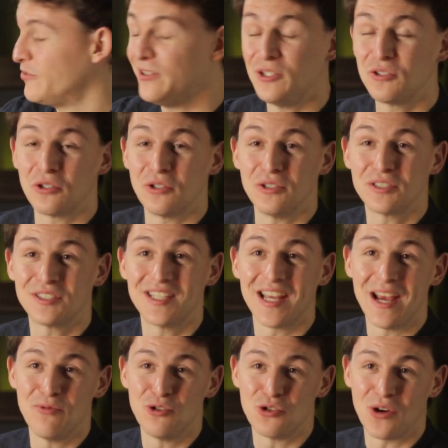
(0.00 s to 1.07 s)
feature the
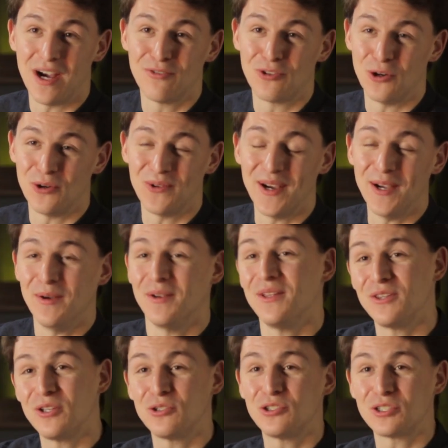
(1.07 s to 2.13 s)
same driver array.
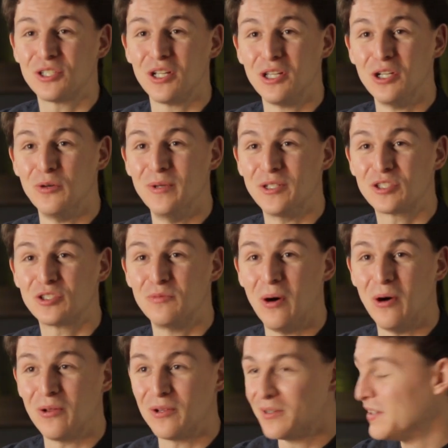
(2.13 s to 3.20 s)
They're just a little bit
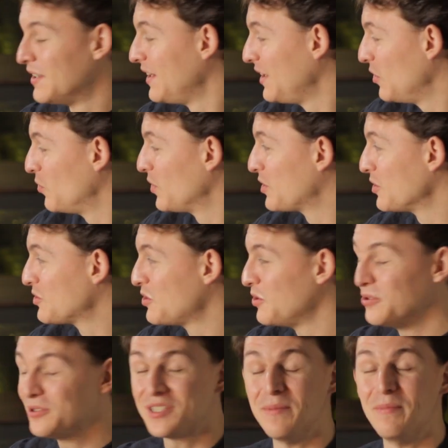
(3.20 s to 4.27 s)
smaller. With the
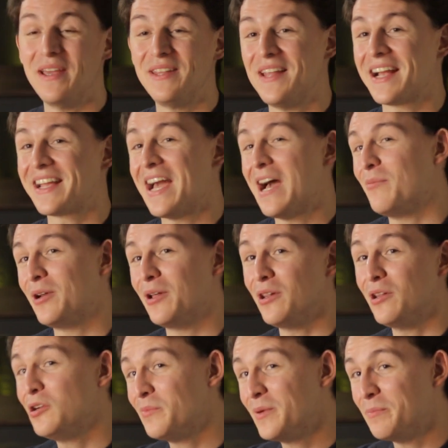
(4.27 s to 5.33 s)
2s, they made that cabinet a
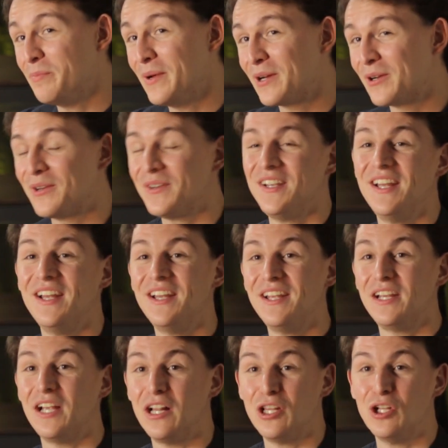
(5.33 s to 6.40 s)
little bit bigger.
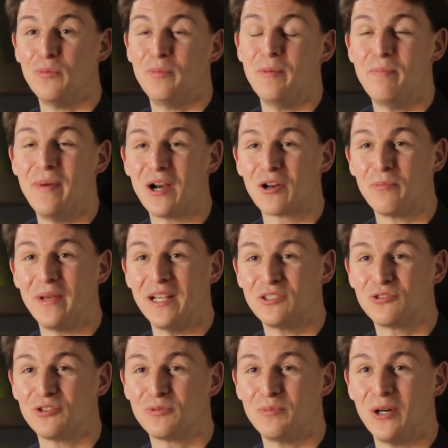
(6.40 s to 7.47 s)
You get a little bit better
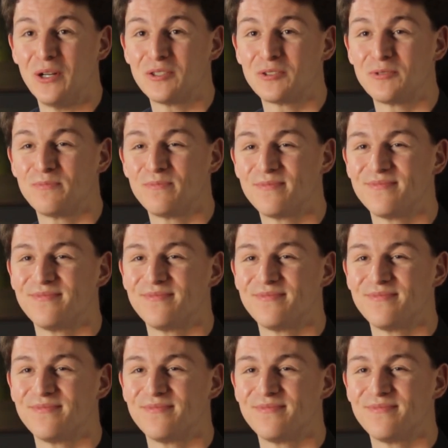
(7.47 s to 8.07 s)
bass response.